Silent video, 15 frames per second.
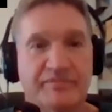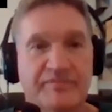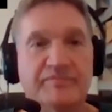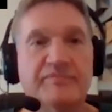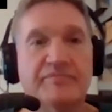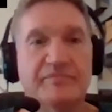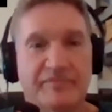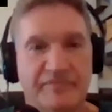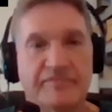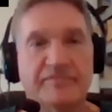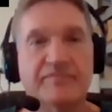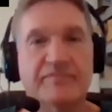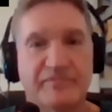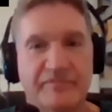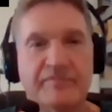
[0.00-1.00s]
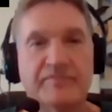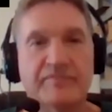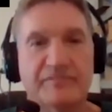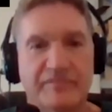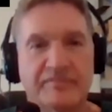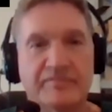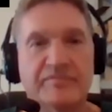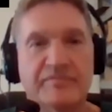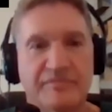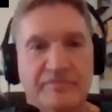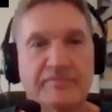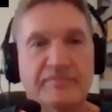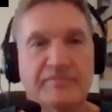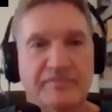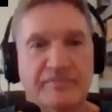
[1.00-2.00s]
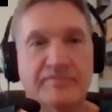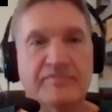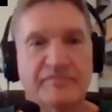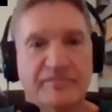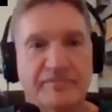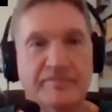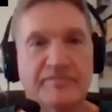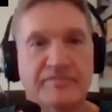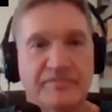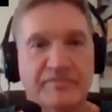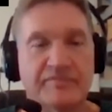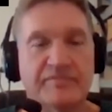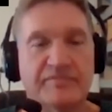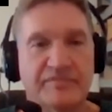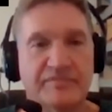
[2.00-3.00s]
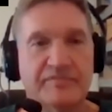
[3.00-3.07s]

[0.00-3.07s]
The person shown says nothing.